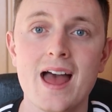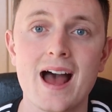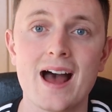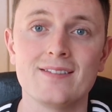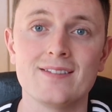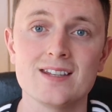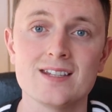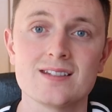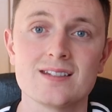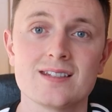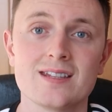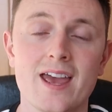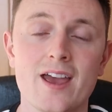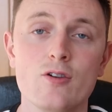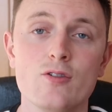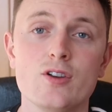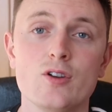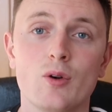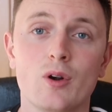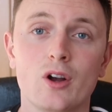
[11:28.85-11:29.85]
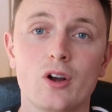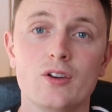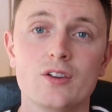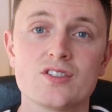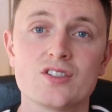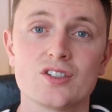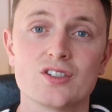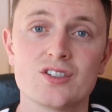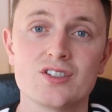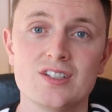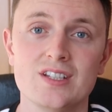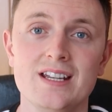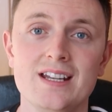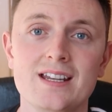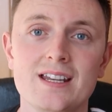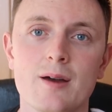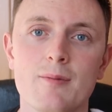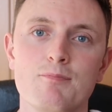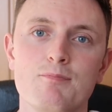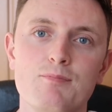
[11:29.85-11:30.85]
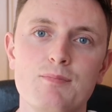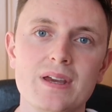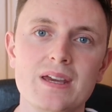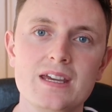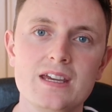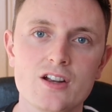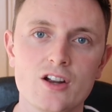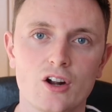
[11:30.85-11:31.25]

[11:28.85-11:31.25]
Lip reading: and this is how you are going to succeed and beat